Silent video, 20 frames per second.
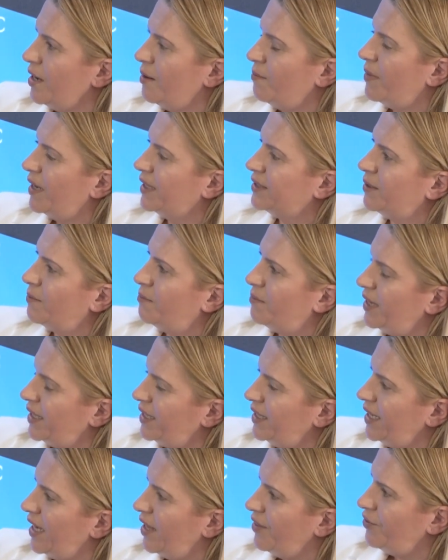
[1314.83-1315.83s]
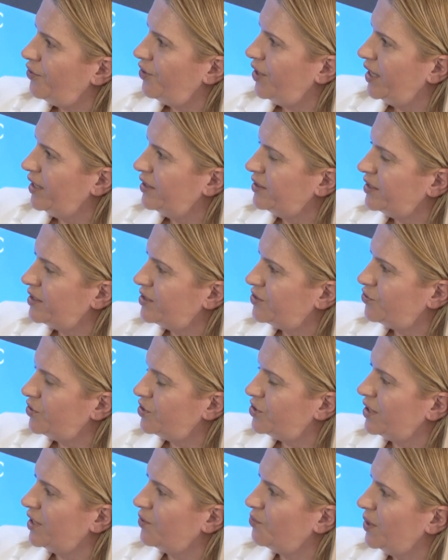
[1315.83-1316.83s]
But many other
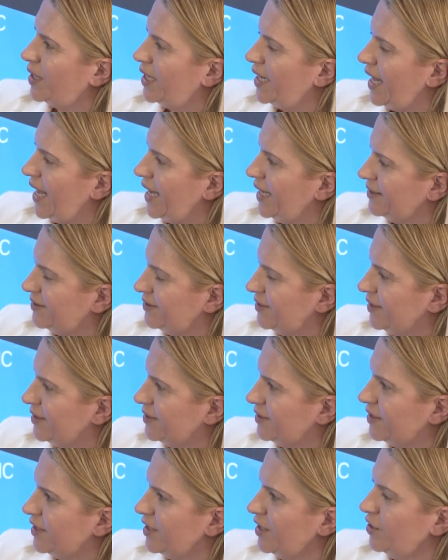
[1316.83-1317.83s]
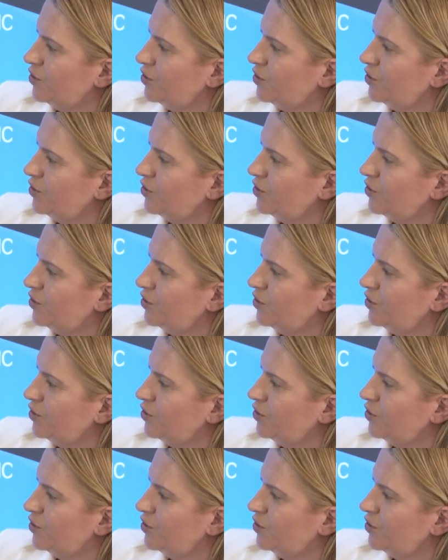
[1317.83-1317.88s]
industries related